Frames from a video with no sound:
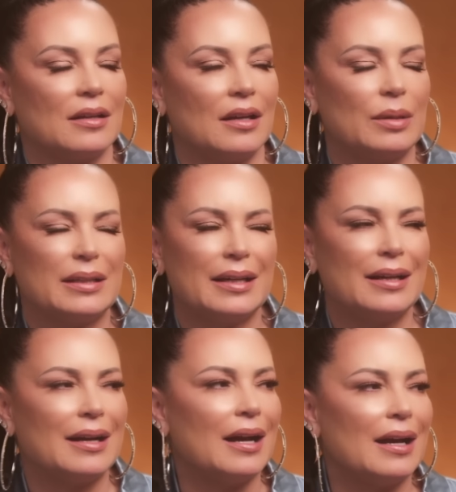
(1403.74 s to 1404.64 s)
I mean, thank
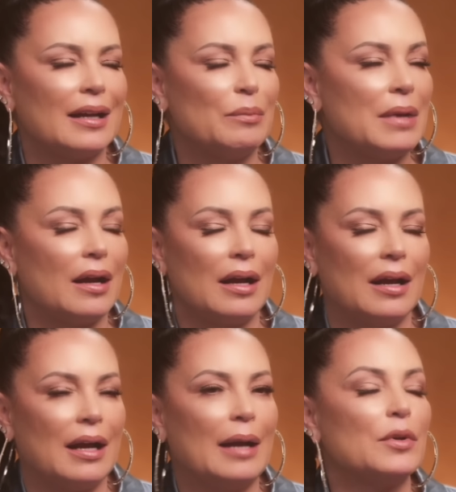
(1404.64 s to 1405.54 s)
God. I'm I,
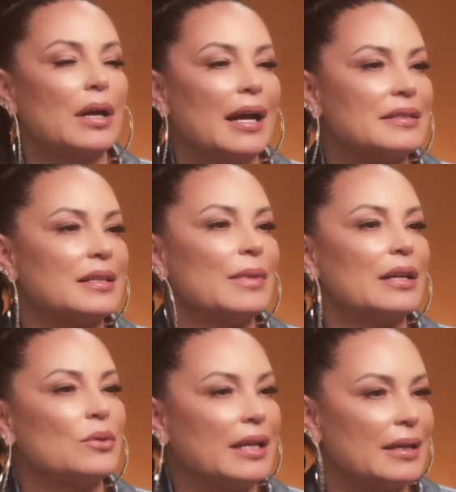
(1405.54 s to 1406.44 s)
I'm as somebody
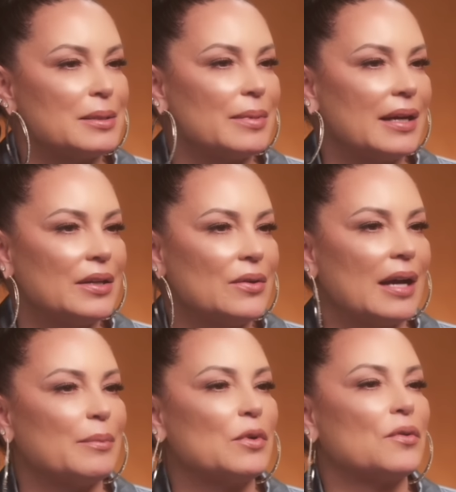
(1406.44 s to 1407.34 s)
who cares about you,
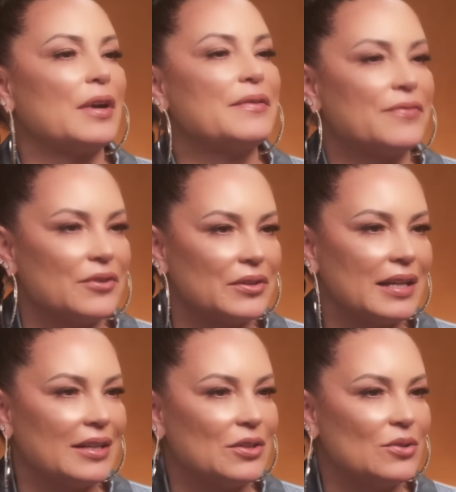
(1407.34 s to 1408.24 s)
I'm grateful
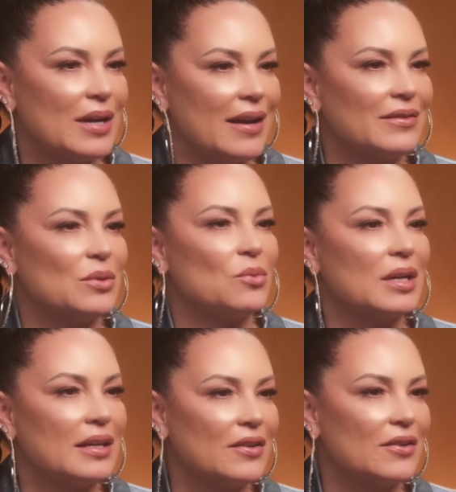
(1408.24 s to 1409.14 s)
that you have the
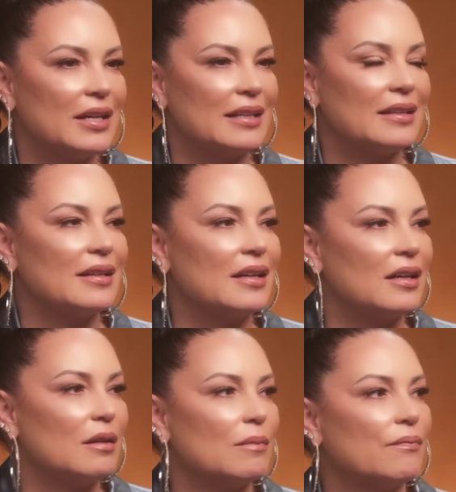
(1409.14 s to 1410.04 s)
will and the mm.
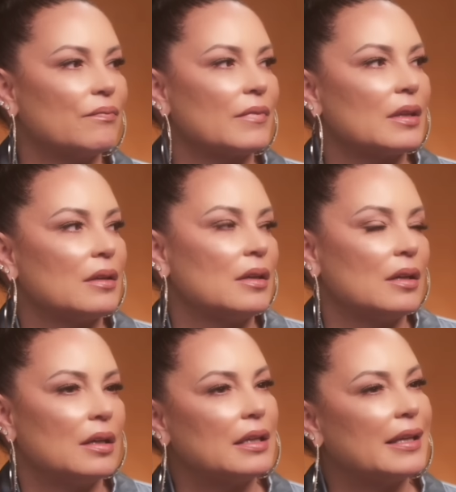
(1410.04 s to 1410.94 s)
um
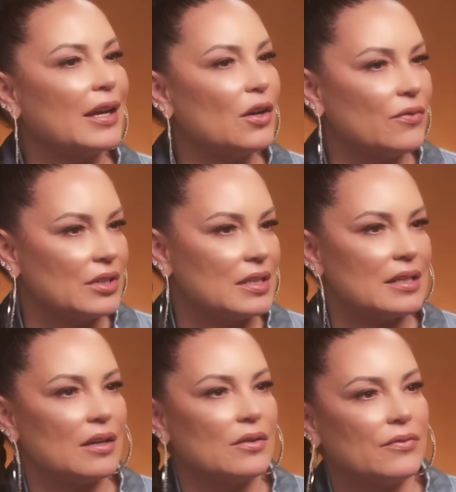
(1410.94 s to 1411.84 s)
and the care for
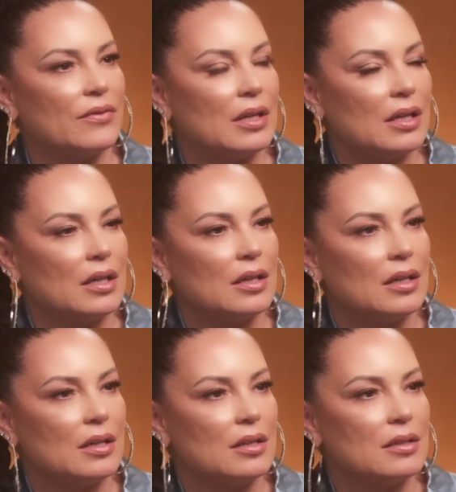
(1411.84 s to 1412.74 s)
yourself
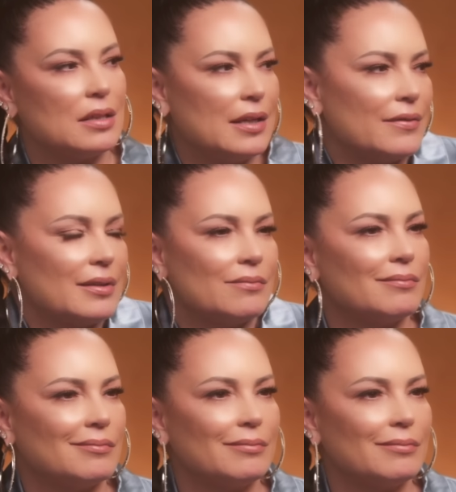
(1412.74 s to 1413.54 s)
to even